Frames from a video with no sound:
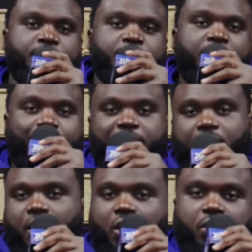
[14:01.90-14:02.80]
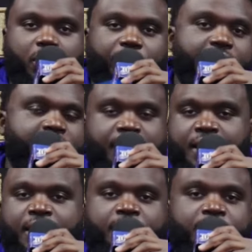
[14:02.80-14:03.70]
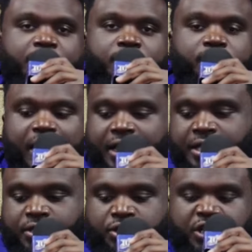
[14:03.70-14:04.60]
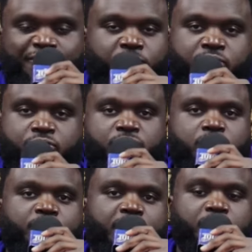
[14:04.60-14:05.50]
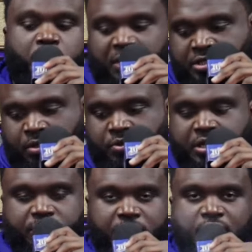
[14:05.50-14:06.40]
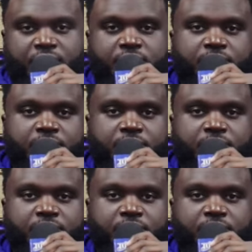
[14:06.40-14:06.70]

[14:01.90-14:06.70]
I mean, it all go hand in hand. You got to get judged for what you do, man. You mess up, you get judged.